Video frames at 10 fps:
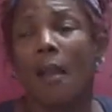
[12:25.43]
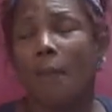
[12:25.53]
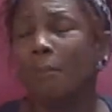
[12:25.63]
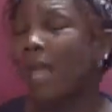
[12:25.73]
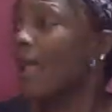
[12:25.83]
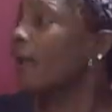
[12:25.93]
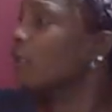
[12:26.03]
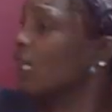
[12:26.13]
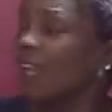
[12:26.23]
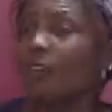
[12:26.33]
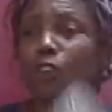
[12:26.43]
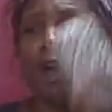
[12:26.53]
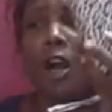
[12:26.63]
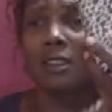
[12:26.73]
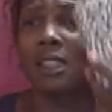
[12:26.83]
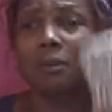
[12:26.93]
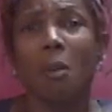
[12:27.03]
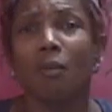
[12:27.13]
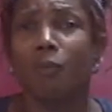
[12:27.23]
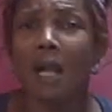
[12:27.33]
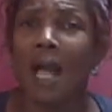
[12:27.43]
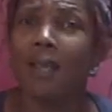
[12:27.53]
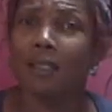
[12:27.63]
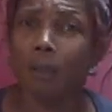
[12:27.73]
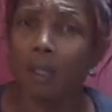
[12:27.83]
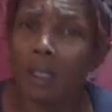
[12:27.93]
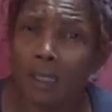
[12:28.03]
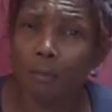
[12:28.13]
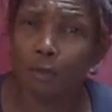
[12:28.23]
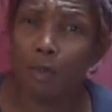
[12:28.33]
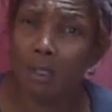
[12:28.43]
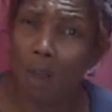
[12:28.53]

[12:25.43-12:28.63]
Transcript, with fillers: Man, to even charge this motherfucker, I had to hook it up to a